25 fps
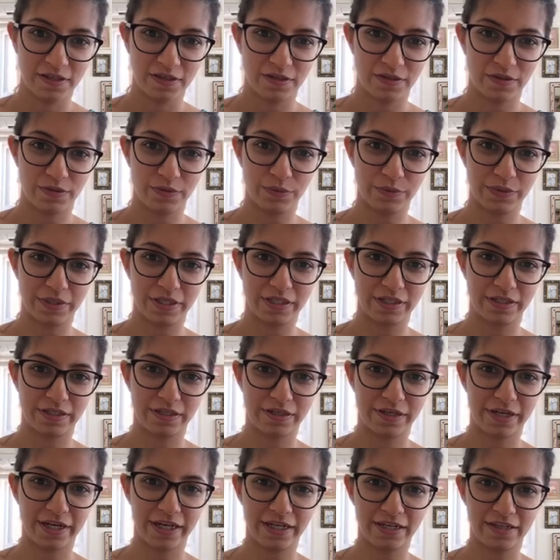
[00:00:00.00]
Okay,
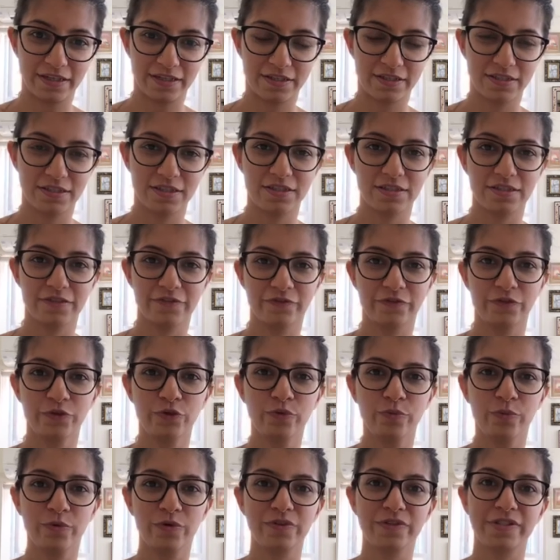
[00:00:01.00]
great. Just a few
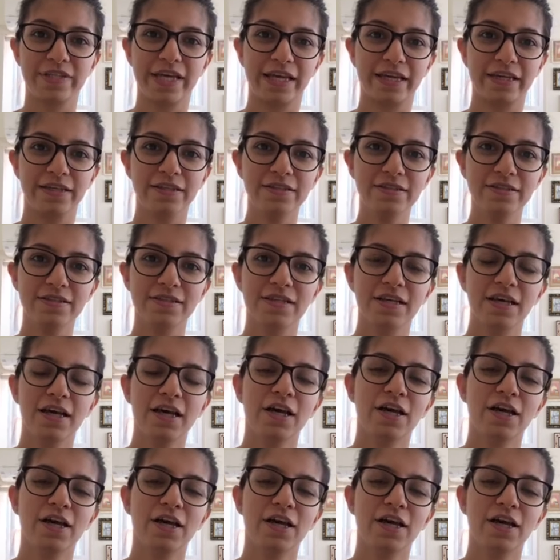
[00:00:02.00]
more seconds.